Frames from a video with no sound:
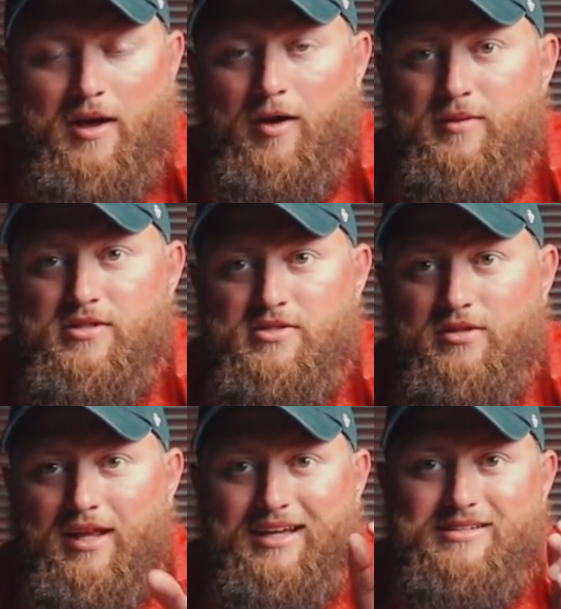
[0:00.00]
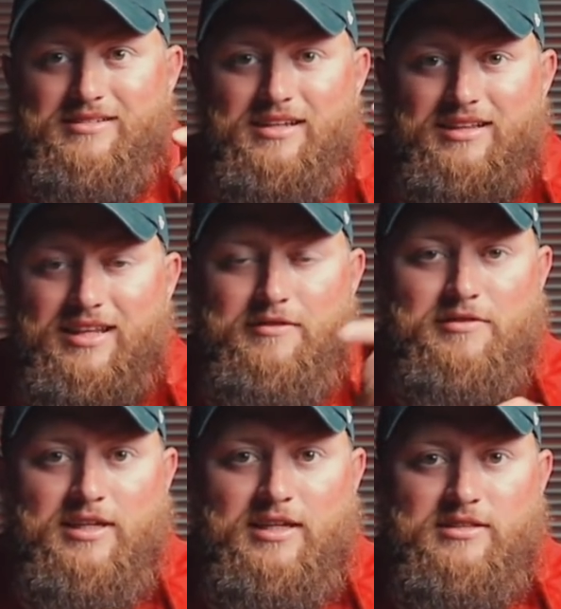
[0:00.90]
I'll be sure, like I said,
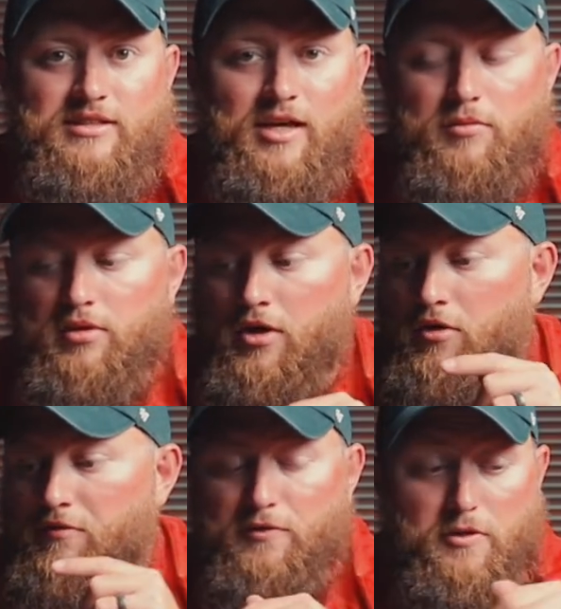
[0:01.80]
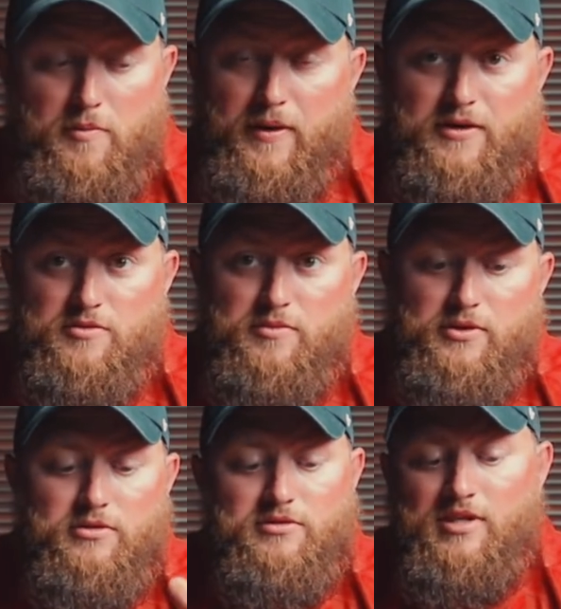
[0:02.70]
leaving links down below for the pairs of
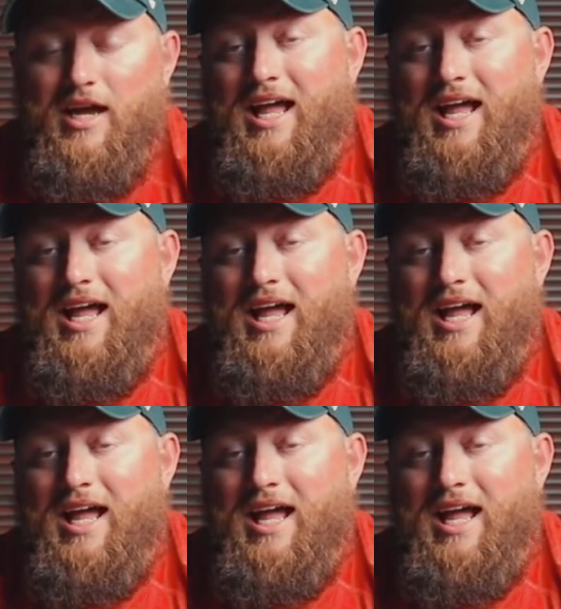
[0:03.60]
boots,